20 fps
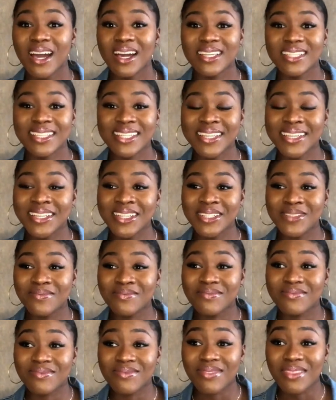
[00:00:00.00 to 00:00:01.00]
So
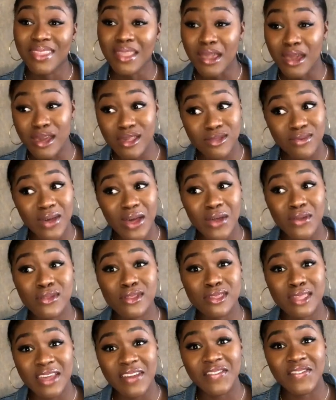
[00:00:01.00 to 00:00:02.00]
that's what I would
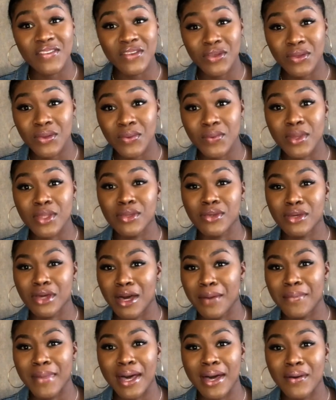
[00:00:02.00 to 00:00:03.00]
say for you when you
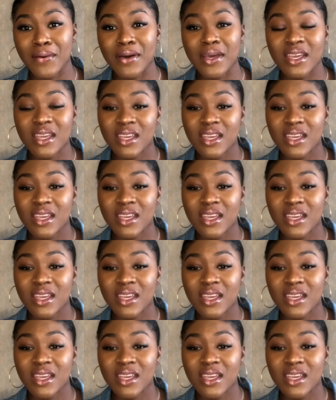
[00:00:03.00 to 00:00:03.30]
come out.